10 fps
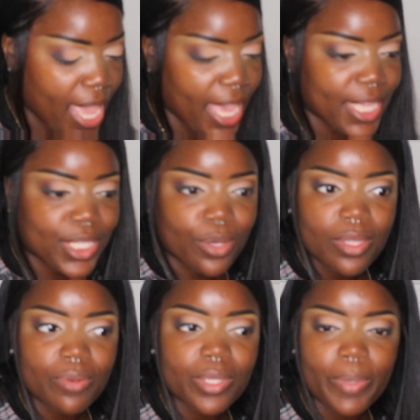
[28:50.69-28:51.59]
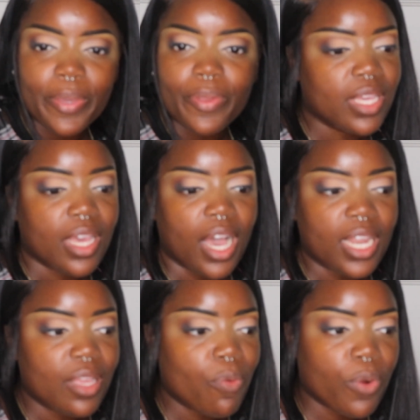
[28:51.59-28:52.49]
And so there was a period I
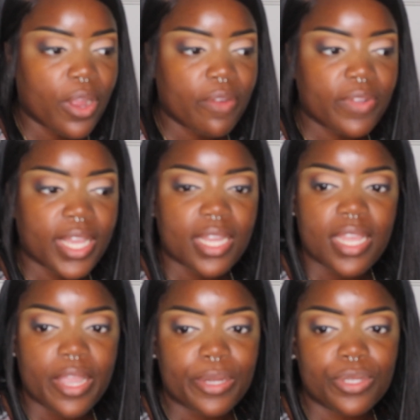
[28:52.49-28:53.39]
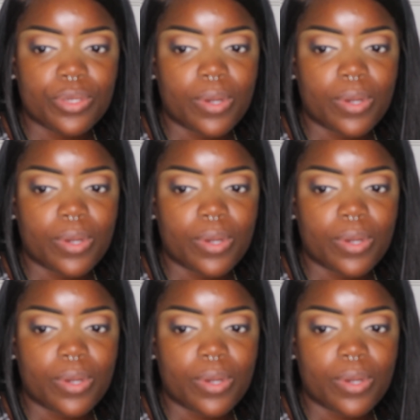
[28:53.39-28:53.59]
didn't work for like a day or two.